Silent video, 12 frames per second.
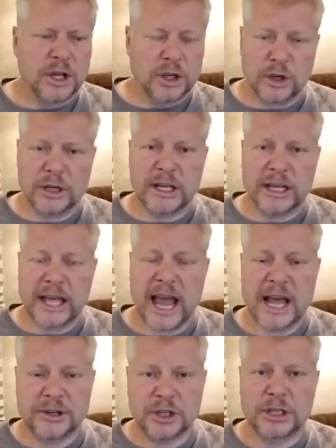You're going to
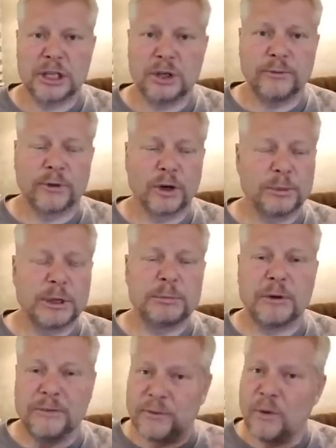catch and kill vermin
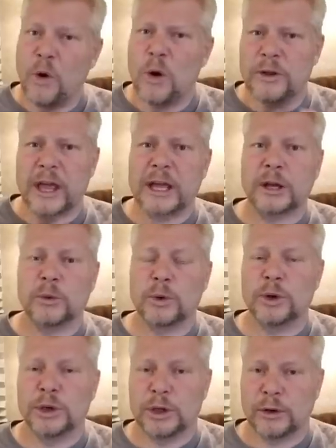before they can
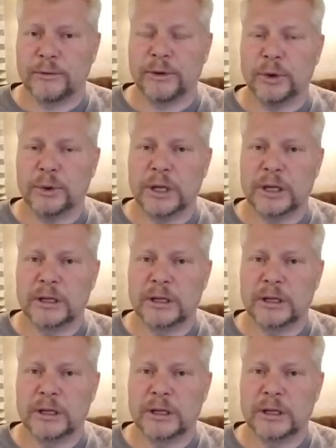ruin your food.